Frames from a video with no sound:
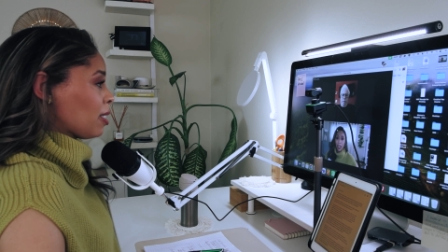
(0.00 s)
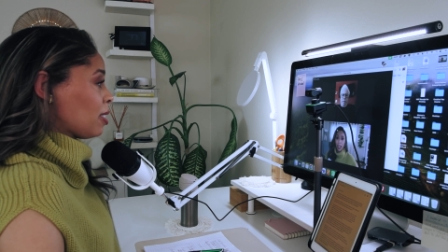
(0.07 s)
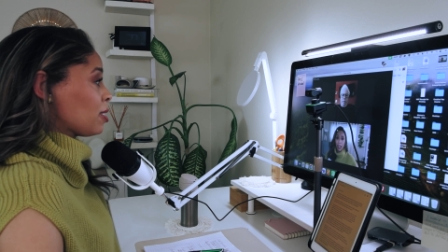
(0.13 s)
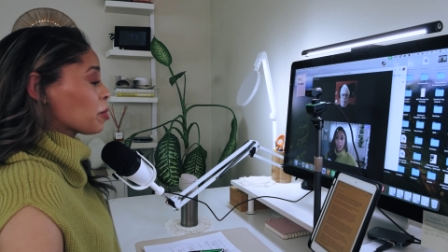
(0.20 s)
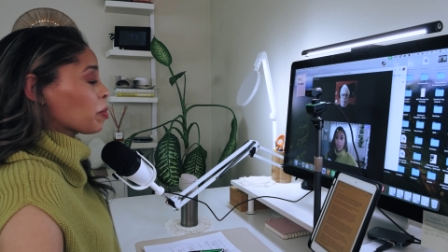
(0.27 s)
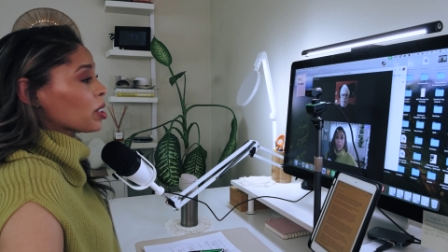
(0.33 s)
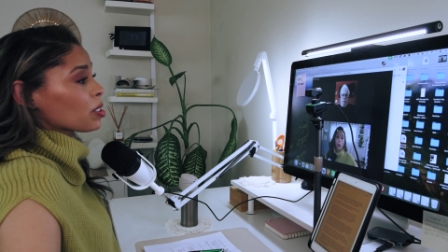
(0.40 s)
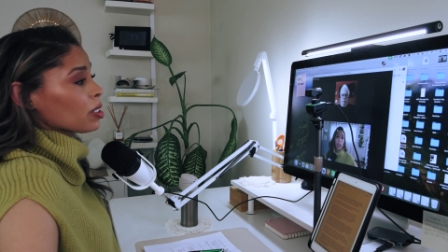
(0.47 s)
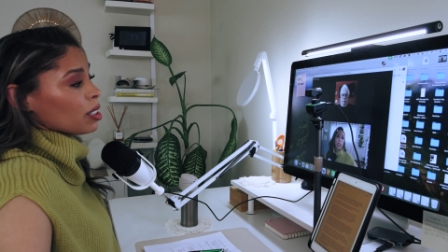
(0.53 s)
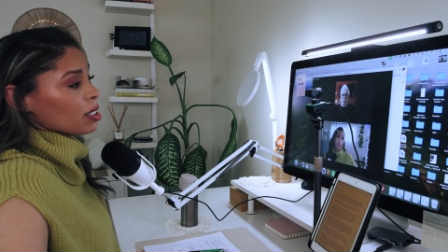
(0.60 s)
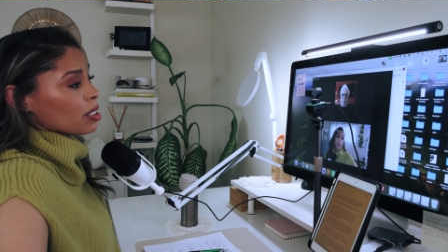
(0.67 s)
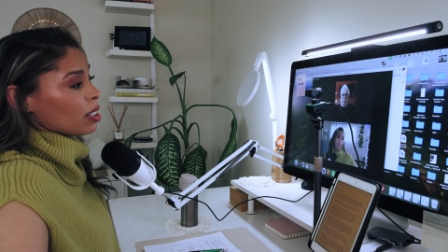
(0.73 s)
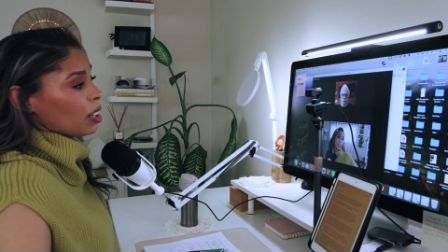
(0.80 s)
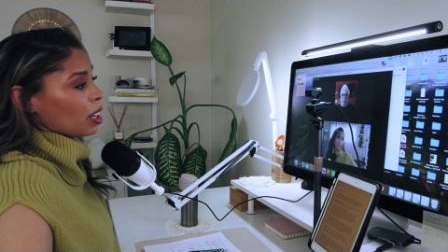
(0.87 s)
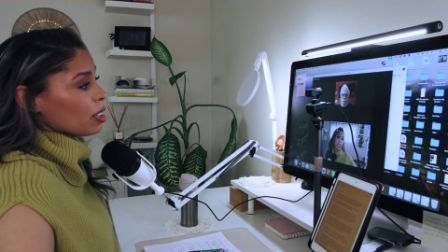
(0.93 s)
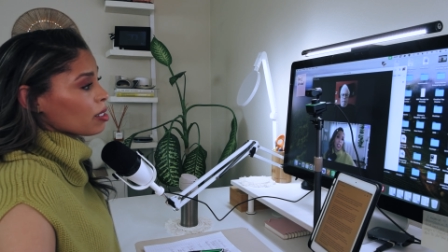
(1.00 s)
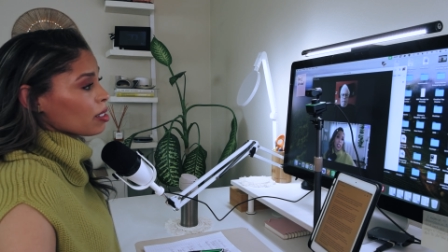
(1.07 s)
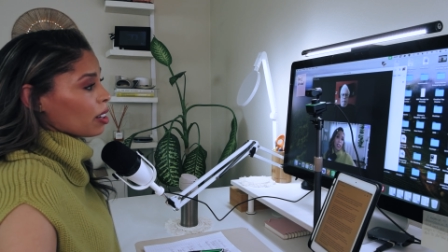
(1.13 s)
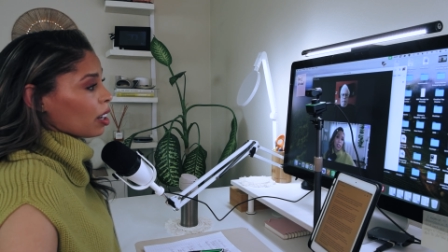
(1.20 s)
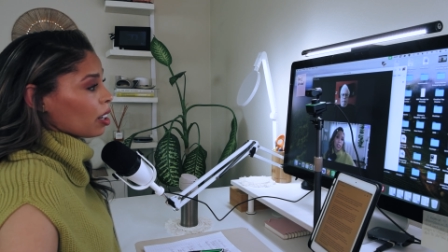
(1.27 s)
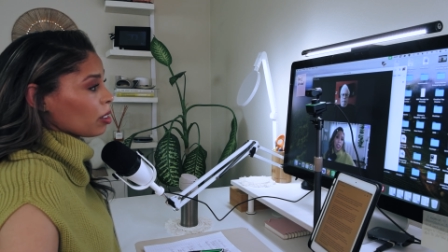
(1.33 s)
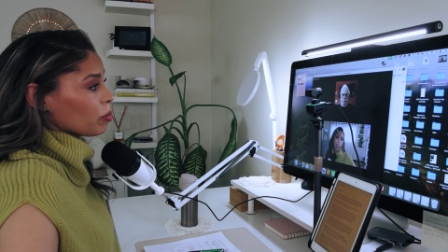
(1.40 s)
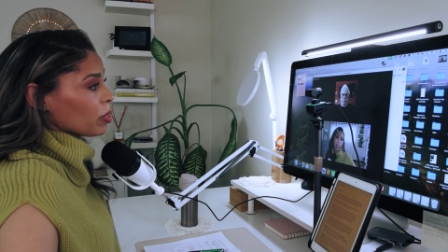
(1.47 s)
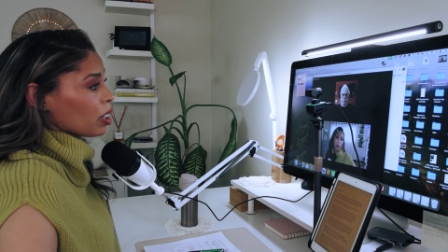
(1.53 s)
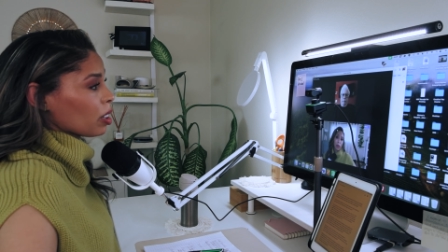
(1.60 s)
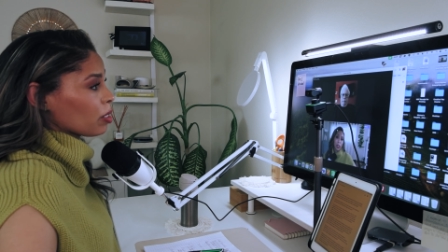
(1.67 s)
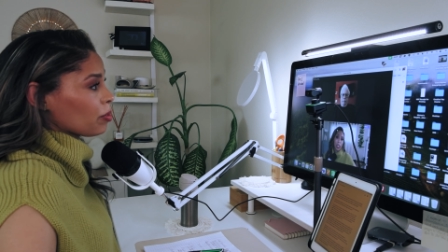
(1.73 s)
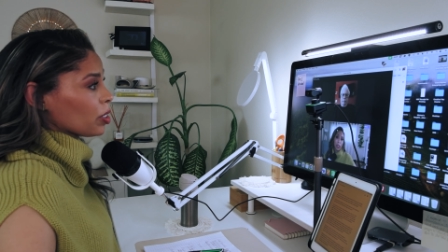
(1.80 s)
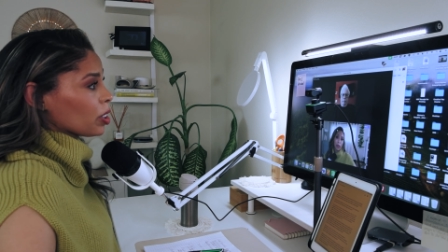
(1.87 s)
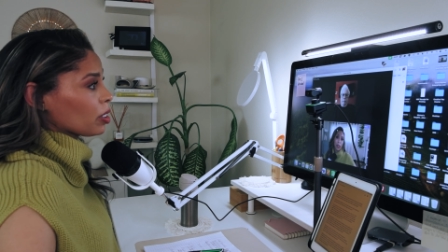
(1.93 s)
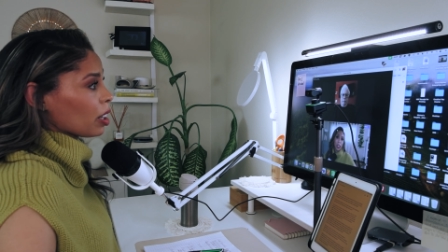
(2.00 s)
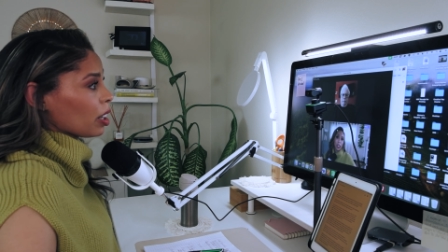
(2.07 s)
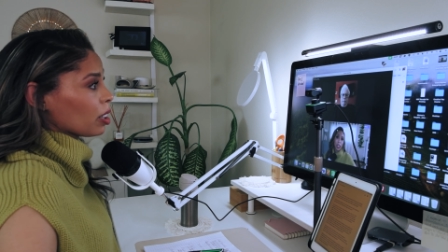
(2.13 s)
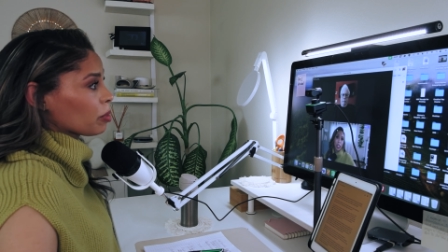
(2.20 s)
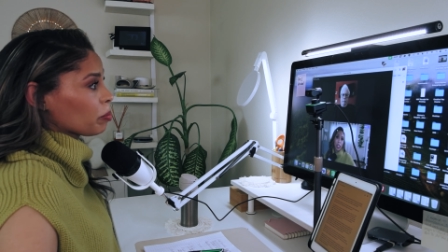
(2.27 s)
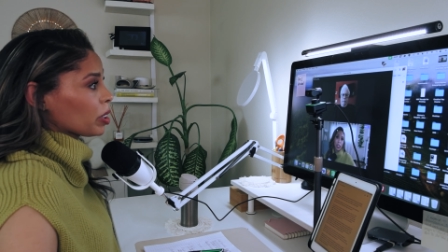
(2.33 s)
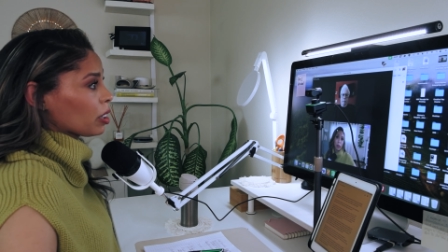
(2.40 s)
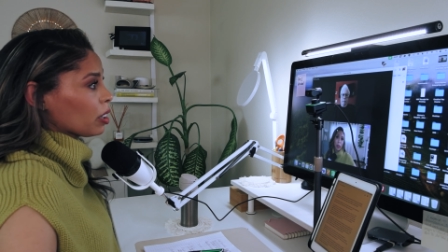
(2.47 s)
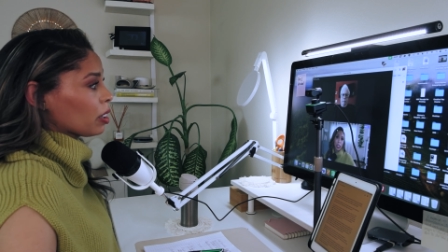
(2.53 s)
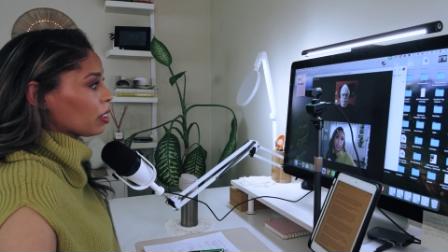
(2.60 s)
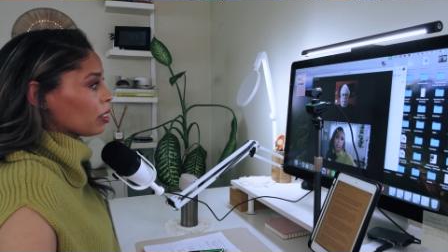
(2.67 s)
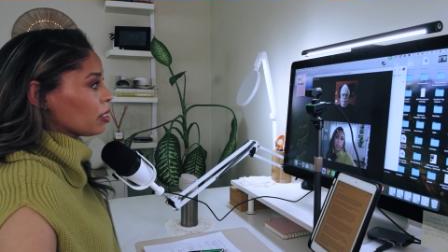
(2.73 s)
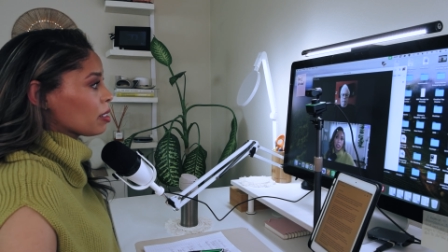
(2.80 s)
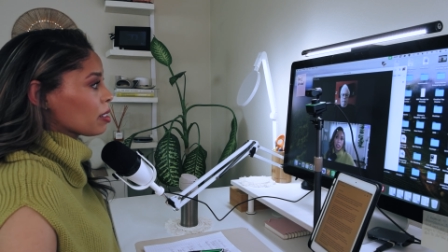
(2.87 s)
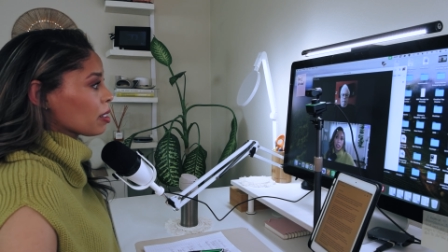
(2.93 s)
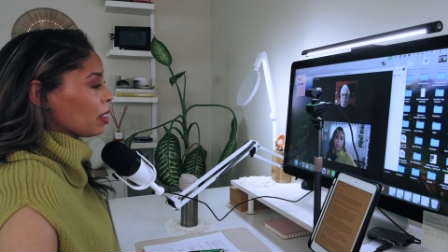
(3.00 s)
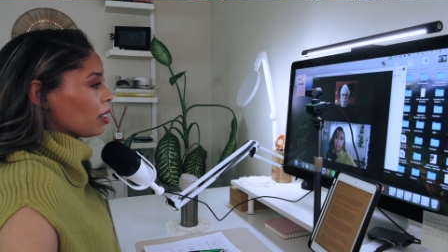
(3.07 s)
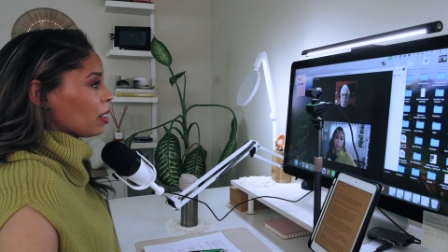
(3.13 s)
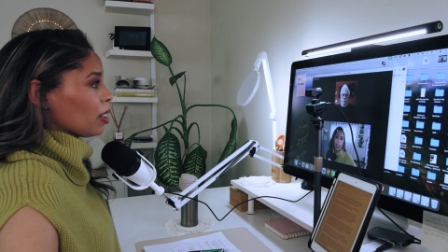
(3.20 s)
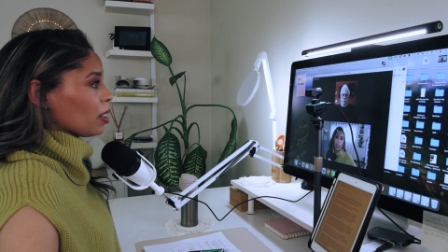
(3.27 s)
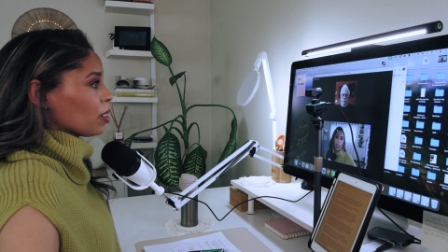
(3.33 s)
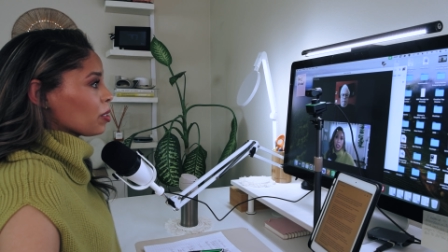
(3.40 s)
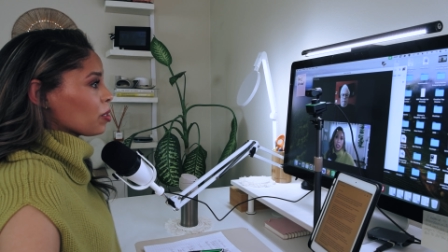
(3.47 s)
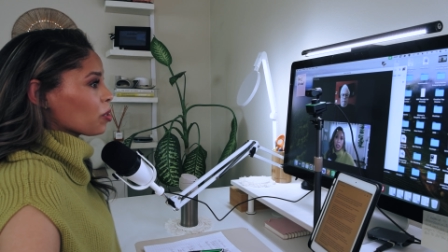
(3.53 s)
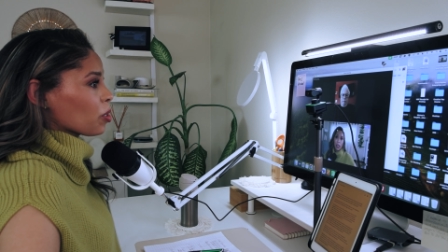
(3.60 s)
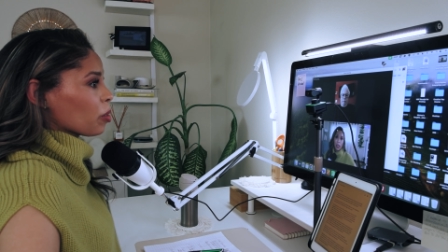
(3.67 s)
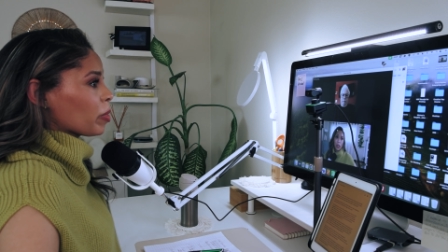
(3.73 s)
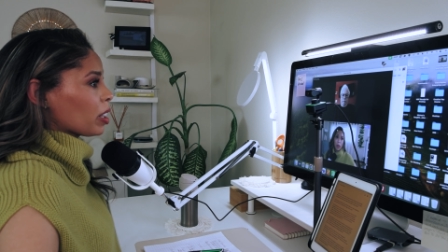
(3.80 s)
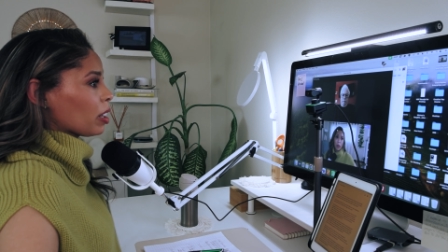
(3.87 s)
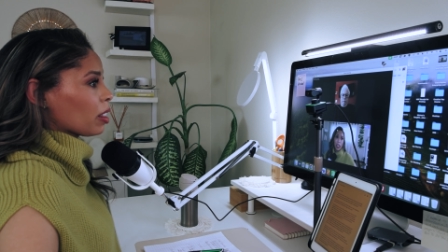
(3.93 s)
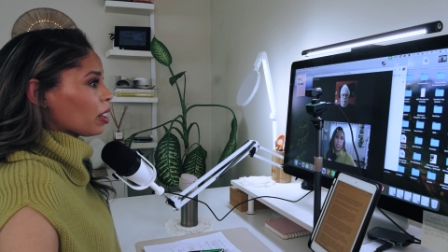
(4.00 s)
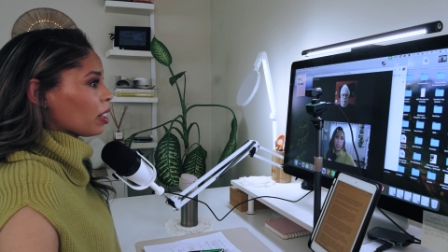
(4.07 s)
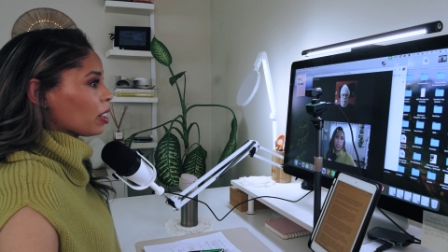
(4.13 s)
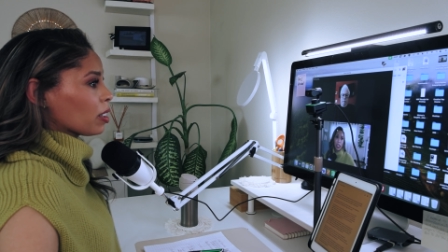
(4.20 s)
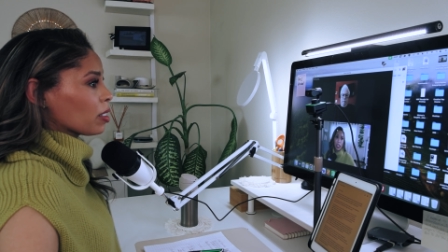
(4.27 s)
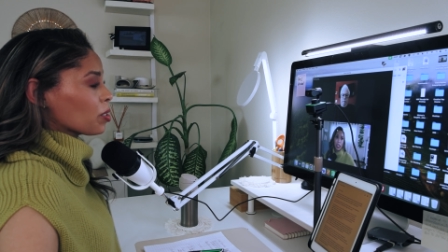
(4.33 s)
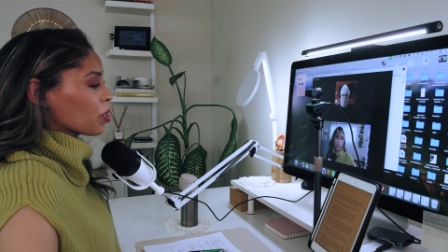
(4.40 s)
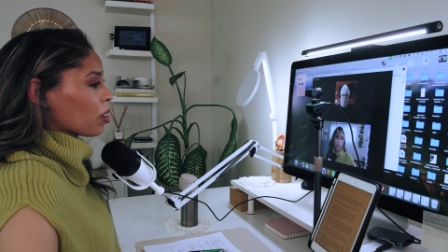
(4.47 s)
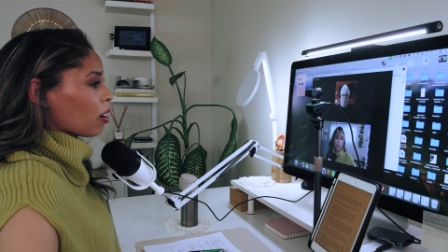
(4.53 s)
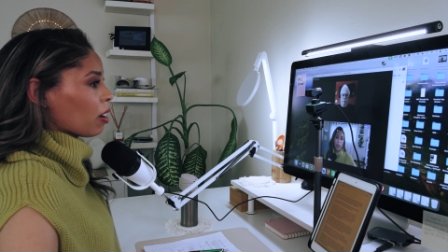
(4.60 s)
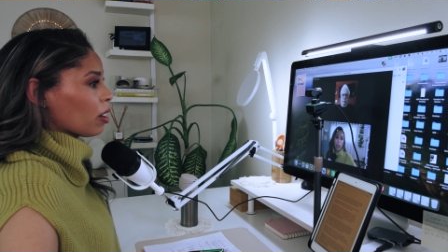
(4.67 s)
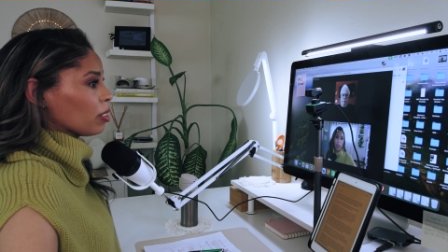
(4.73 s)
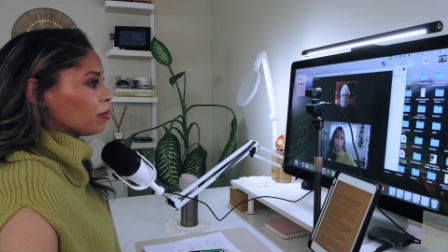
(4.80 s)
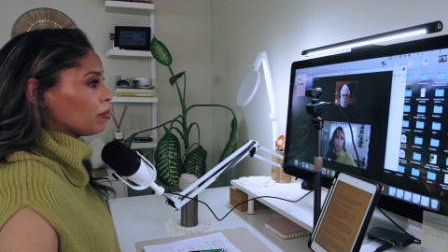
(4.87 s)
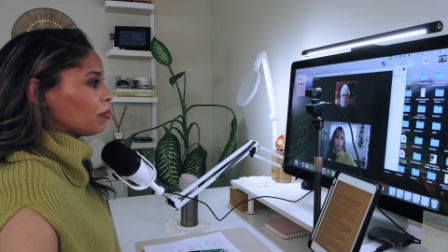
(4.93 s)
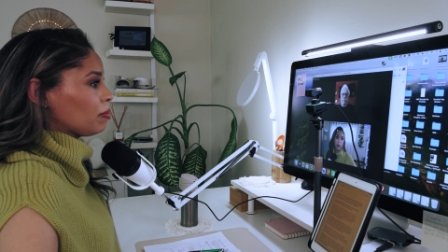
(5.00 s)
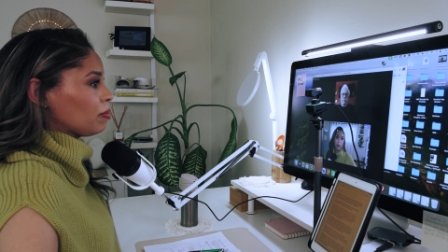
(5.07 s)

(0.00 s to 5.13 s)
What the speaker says: And especially in today's time, I feel like, because so many things are,